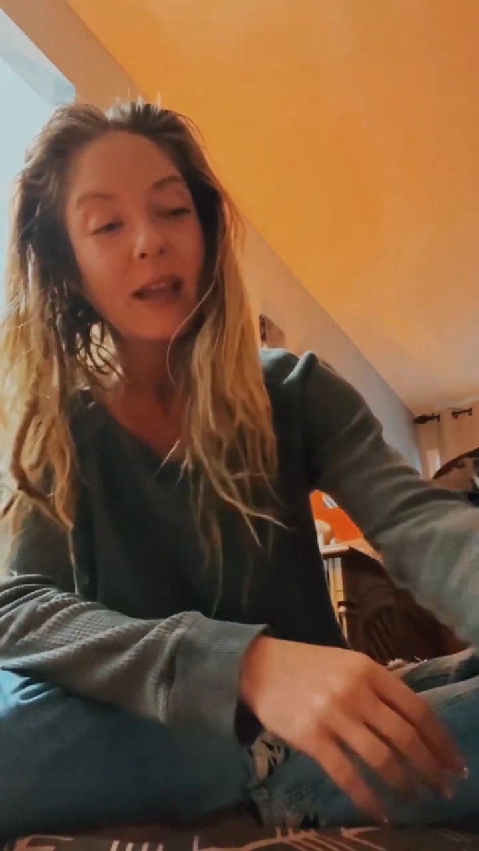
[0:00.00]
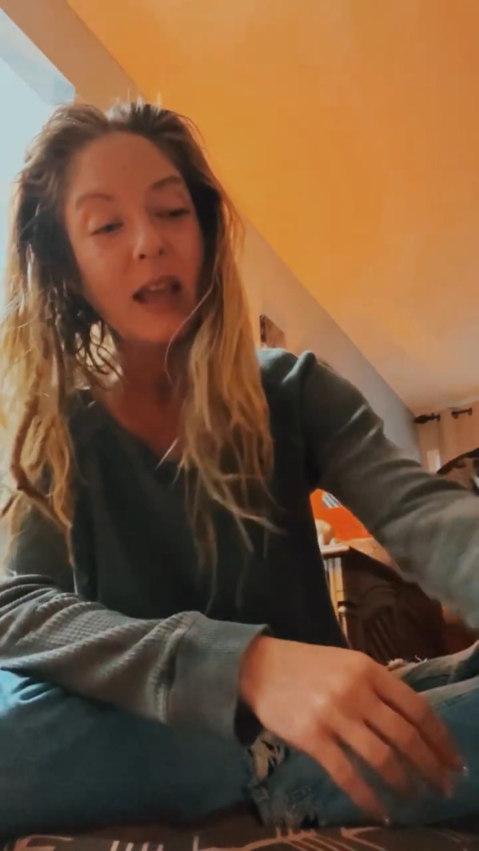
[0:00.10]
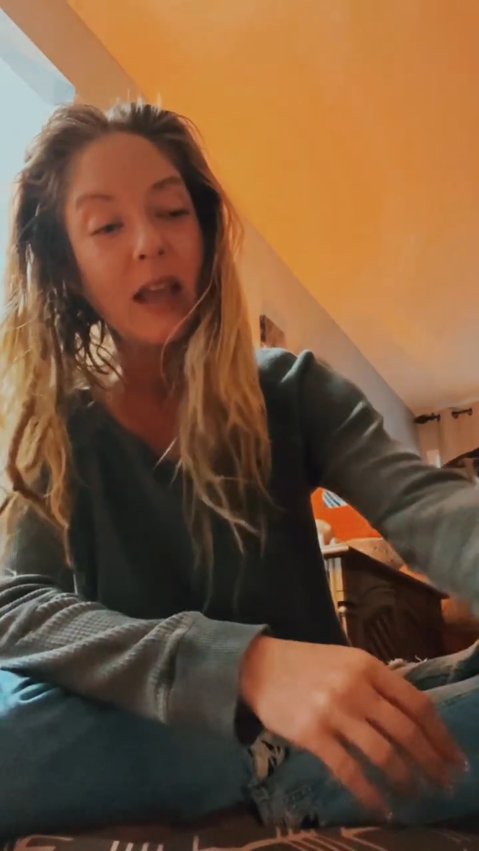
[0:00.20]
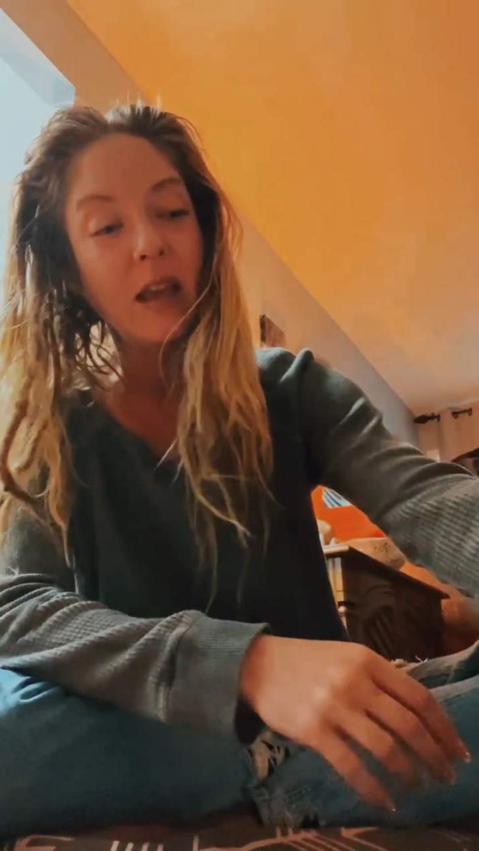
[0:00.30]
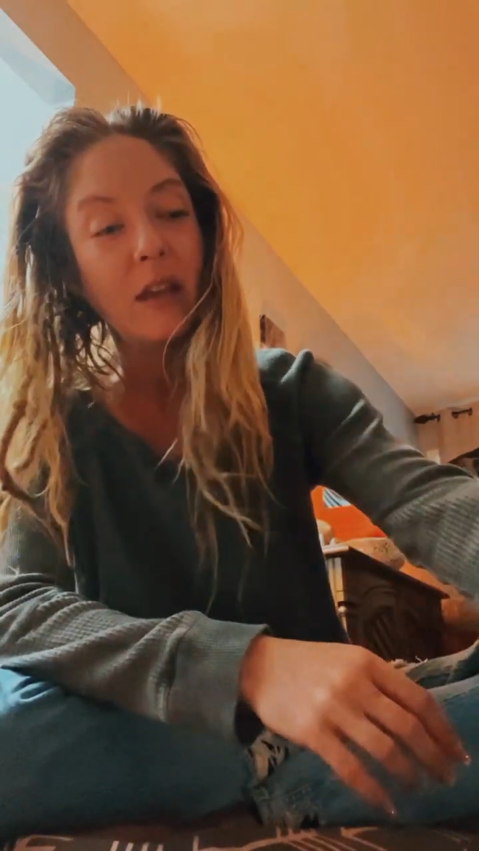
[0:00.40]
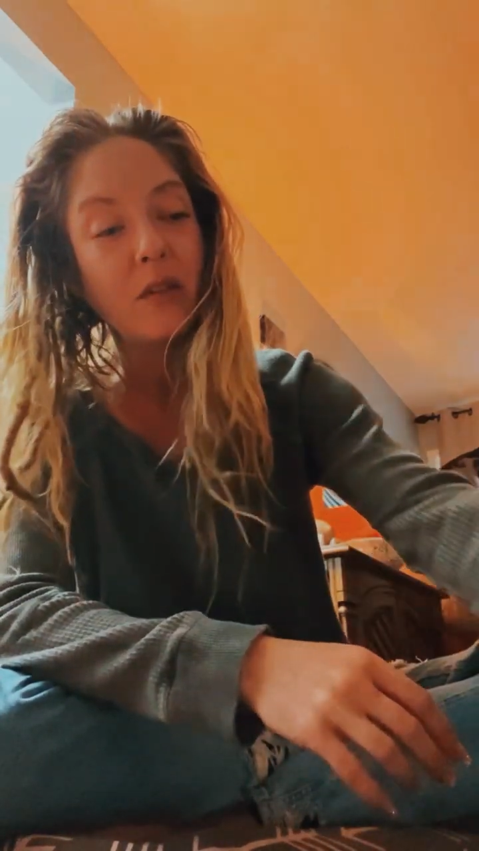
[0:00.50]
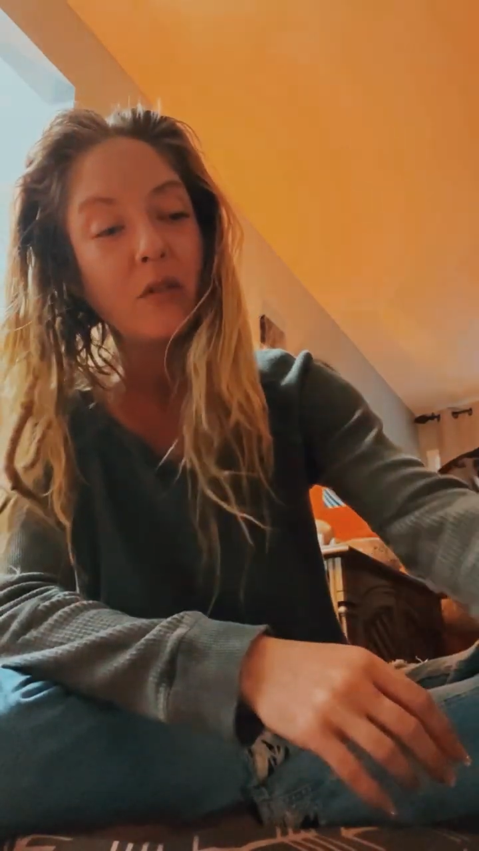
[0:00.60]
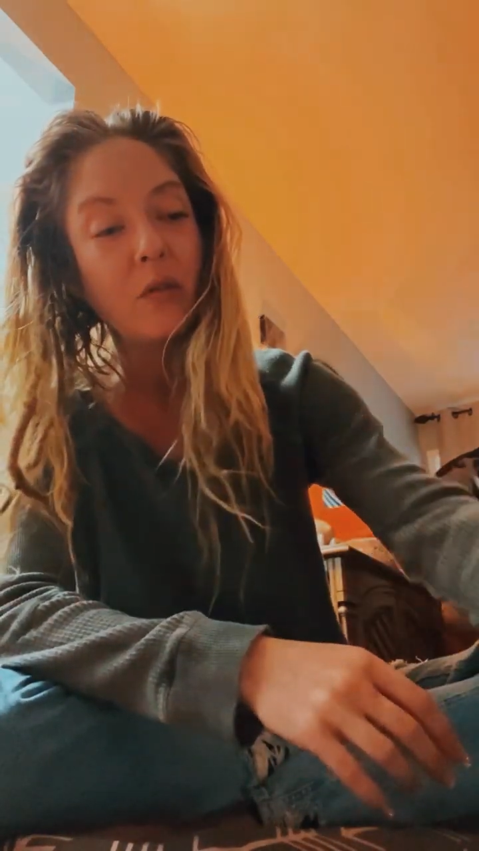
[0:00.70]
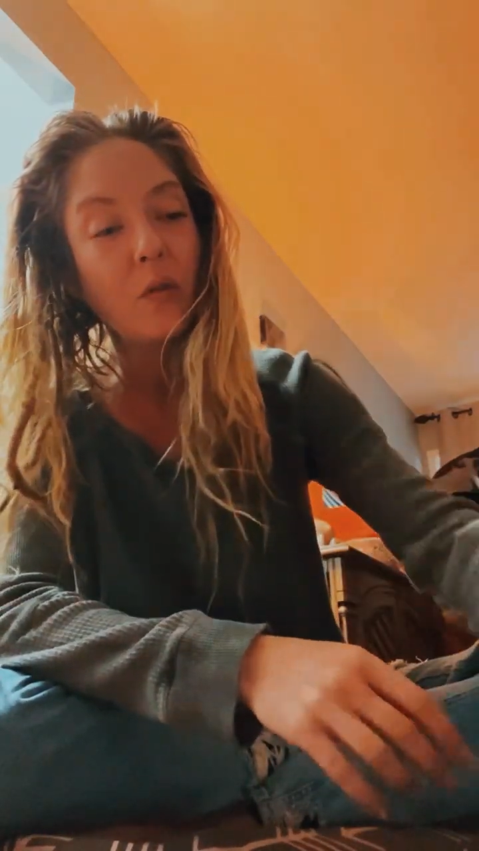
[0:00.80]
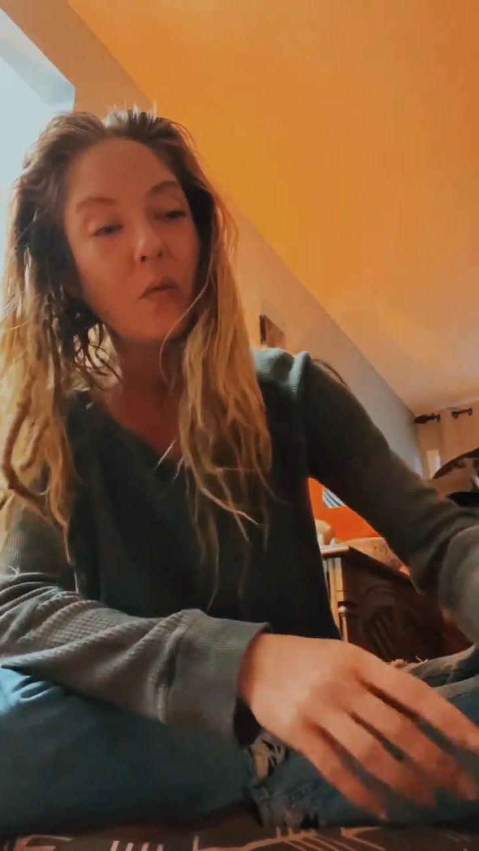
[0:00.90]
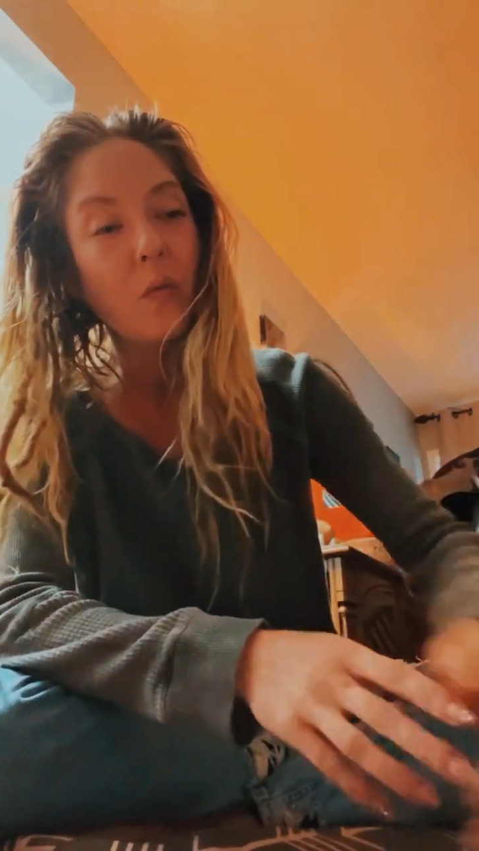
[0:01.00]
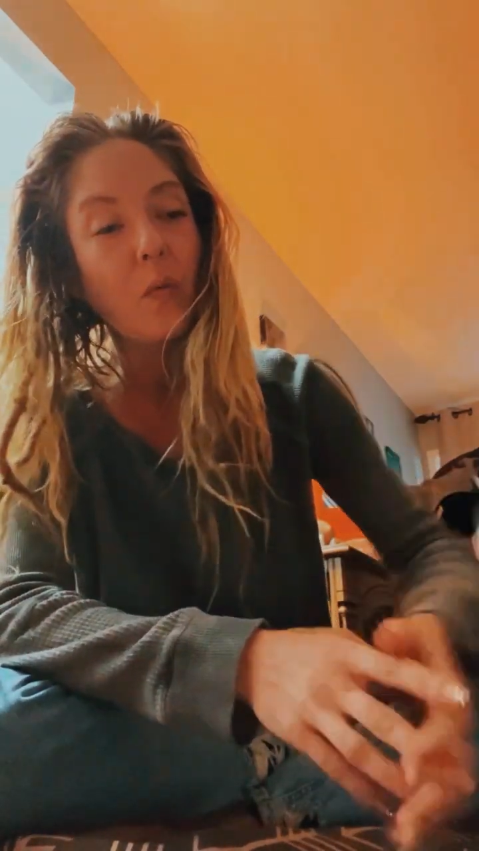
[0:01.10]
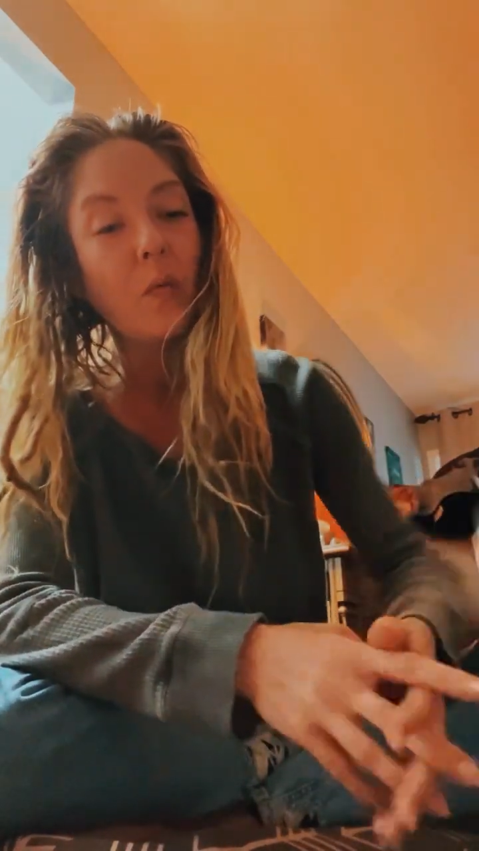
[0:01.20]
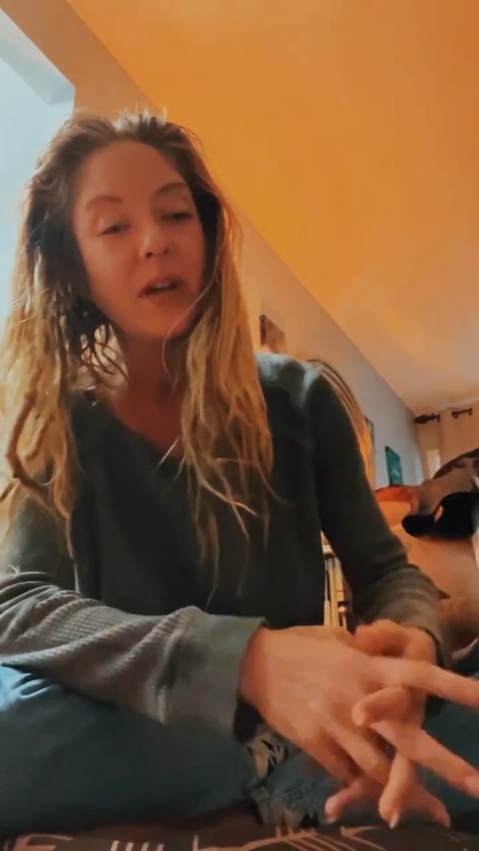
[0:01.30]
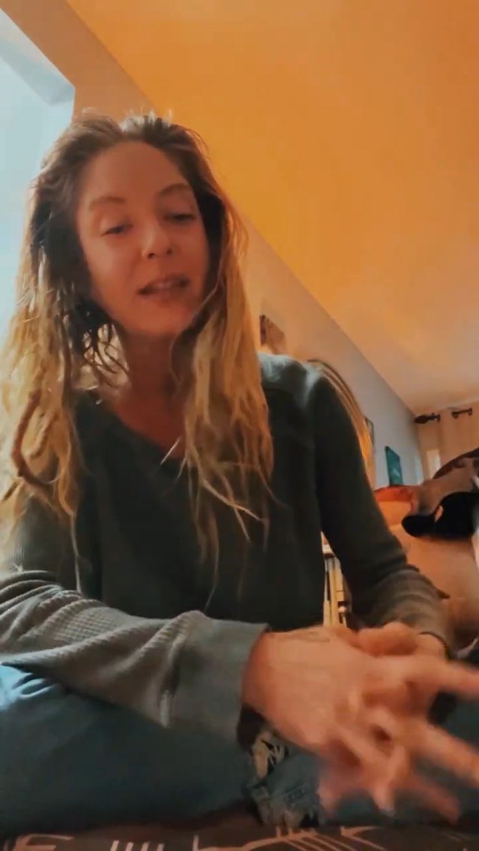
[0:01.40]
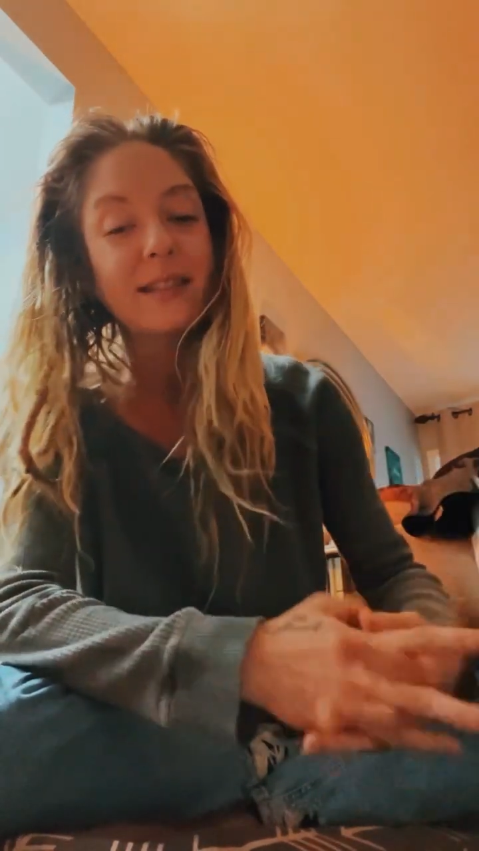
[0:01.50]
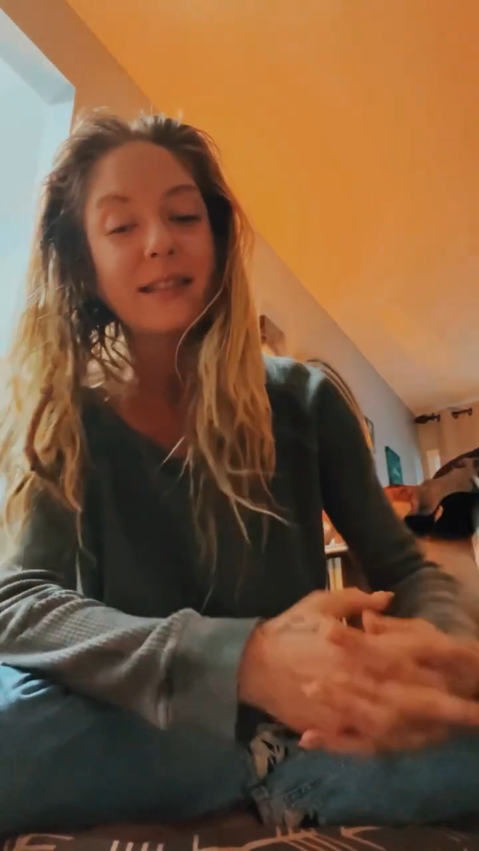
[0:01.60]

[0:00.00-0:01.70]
And what it